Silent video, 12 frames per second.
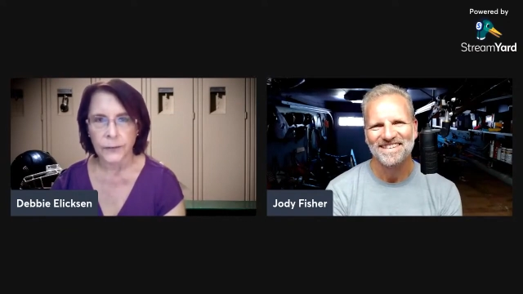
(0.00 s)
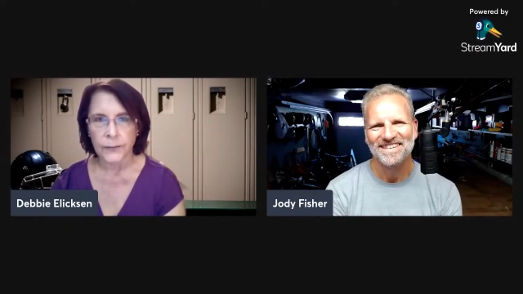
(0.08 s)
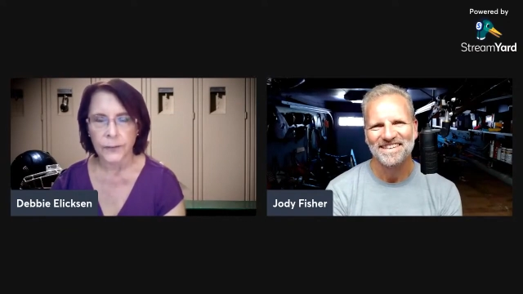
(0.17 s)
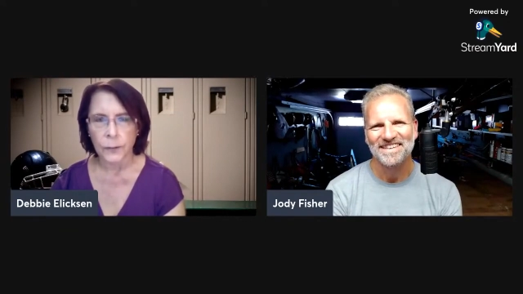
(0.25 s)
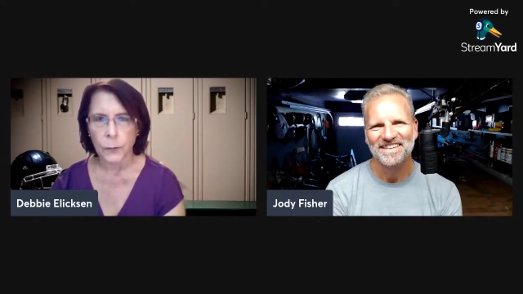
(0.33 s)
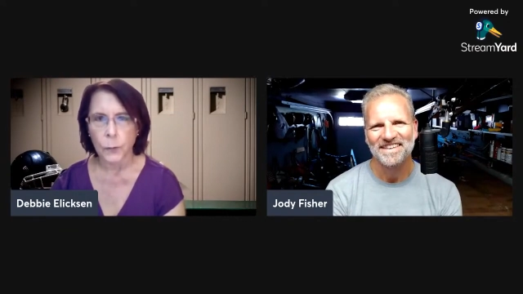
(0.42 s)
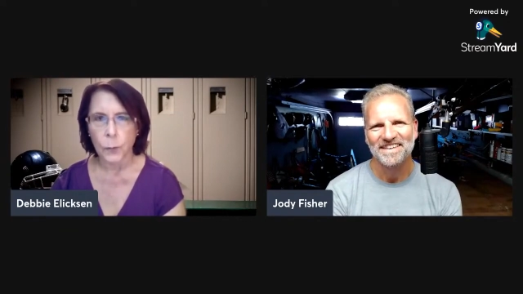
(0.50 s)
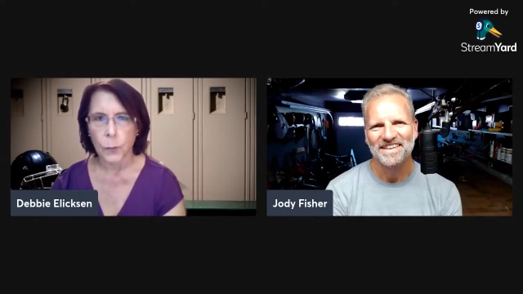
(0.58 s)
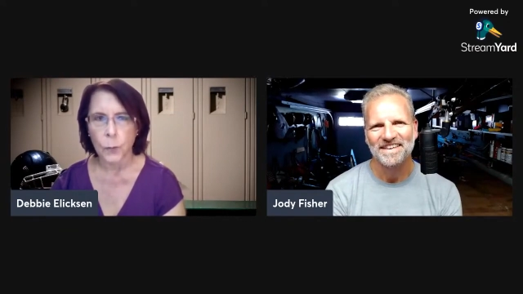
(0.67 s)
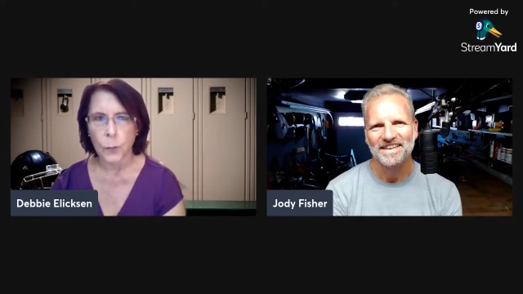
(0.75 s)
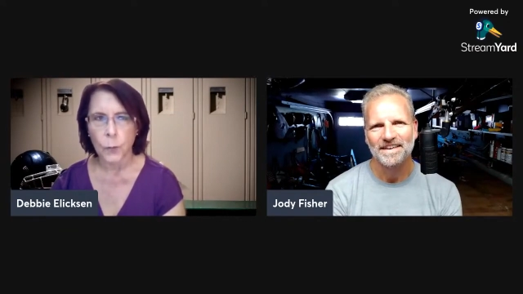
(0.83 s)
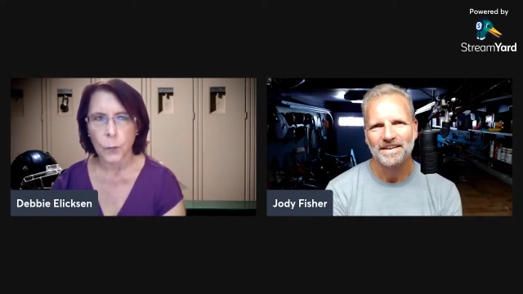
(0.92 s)
Speaker 1: So
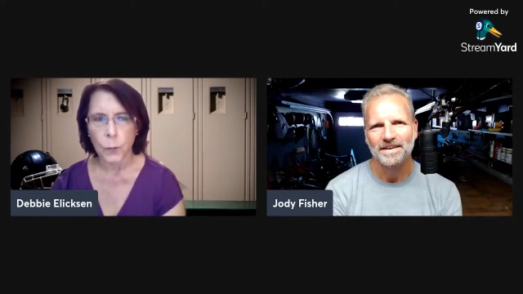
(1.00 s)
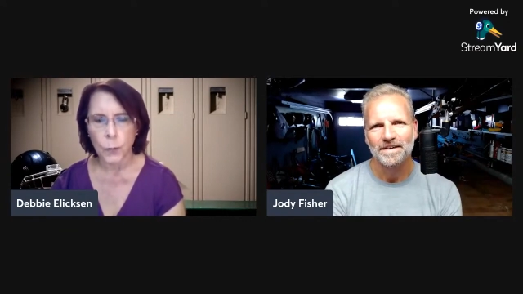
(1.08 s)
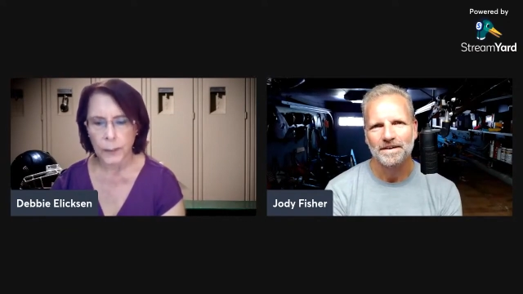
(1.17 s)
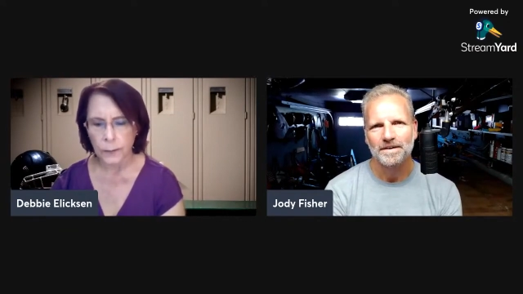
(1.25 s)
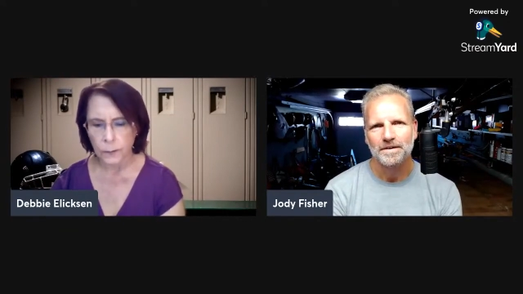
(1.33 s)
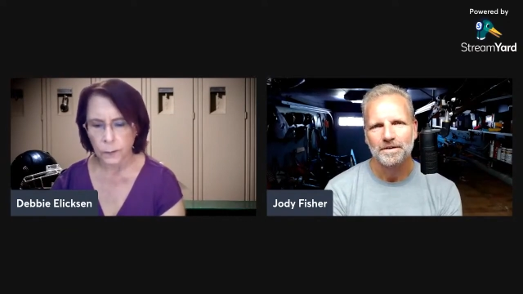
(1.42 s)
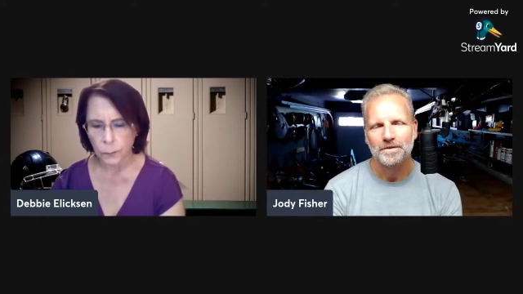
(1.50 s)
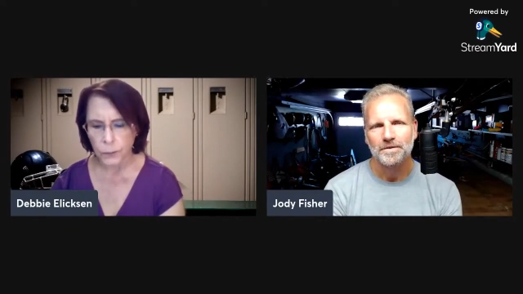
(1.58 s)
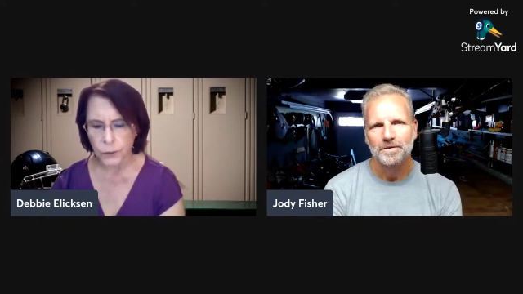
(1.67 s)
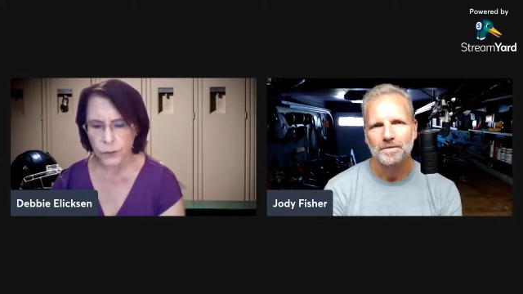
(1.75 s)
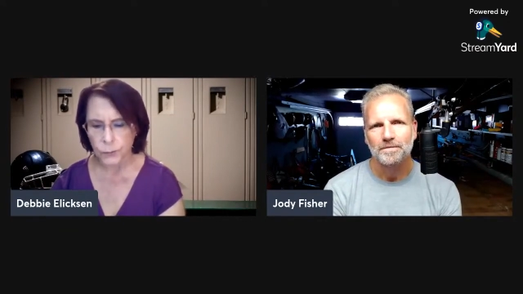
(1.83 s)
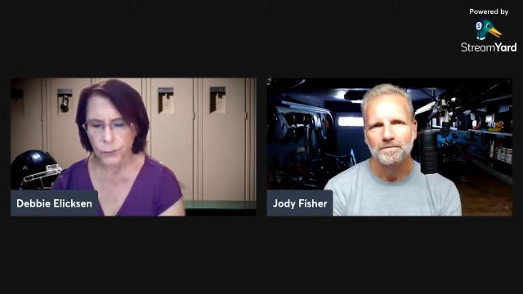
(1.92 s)
what would
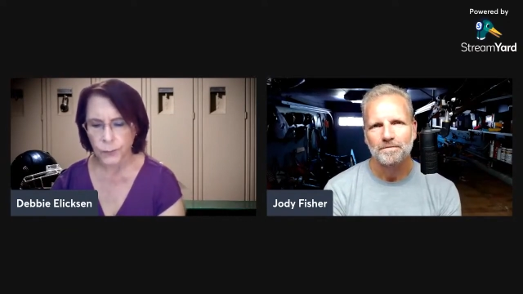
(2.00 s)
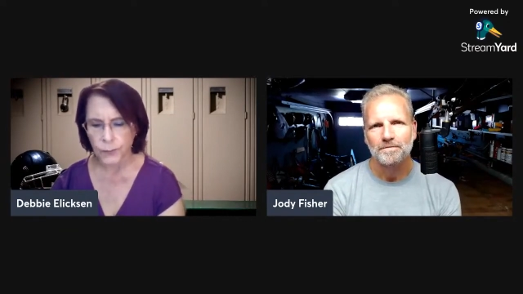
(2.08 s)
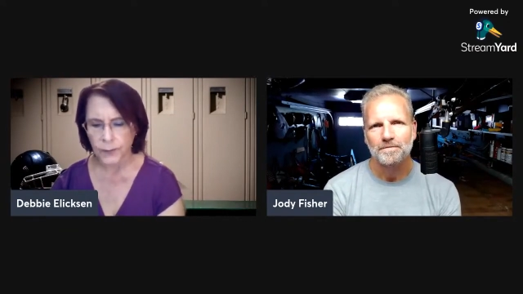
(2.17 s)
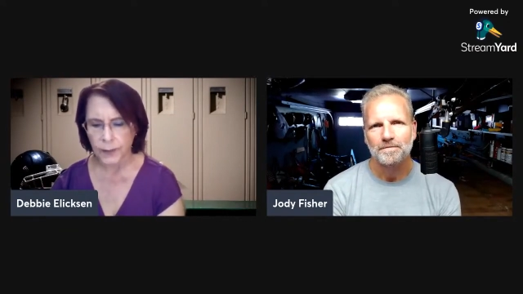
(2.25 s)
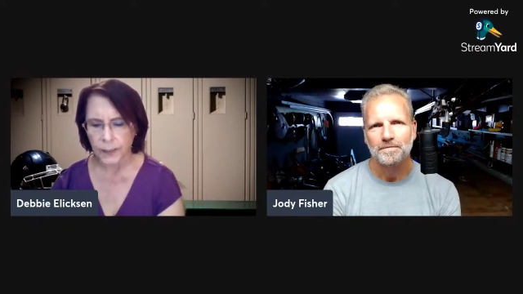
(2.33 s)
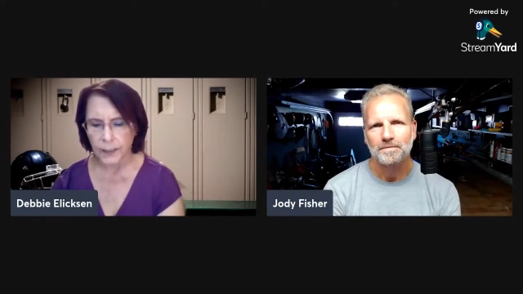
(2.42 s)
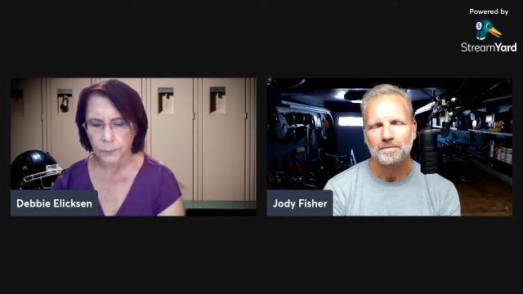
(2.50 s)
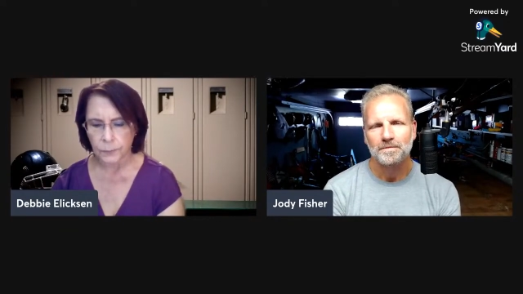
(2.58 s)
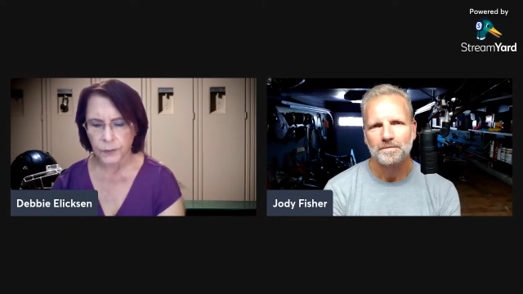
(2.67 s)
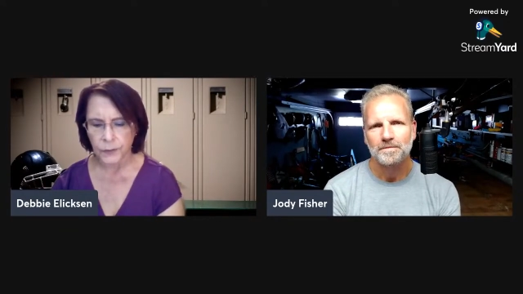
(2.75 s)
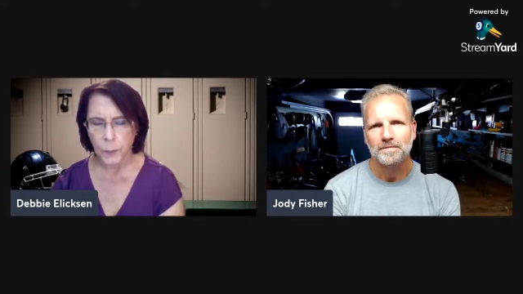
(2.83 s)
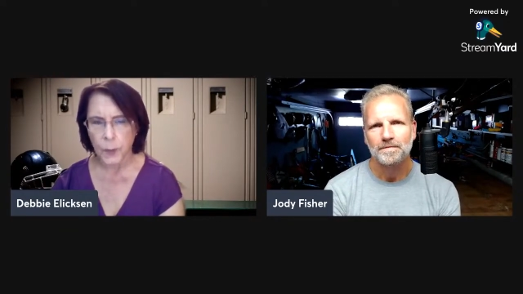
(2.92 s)
you say in
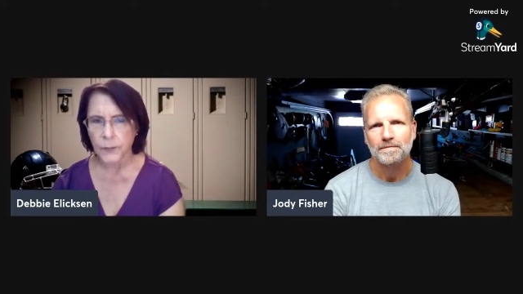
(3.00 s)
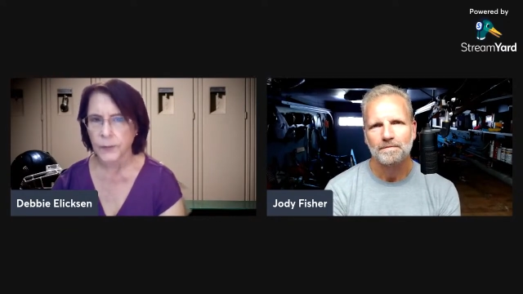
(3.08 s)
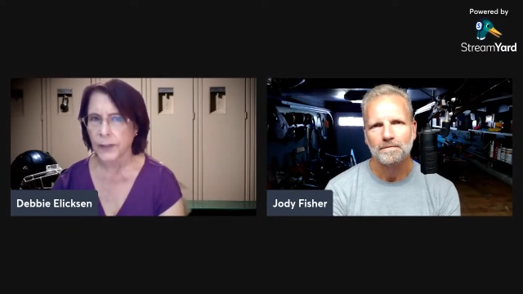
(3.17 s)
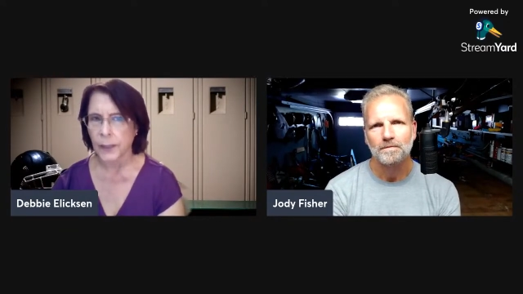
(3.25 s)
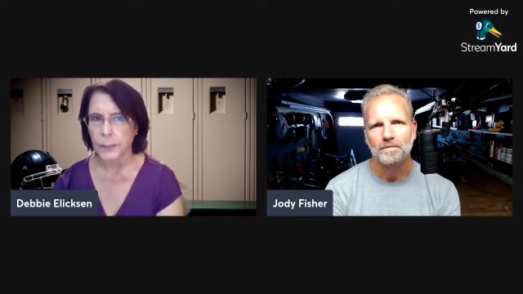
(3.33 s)
response to that?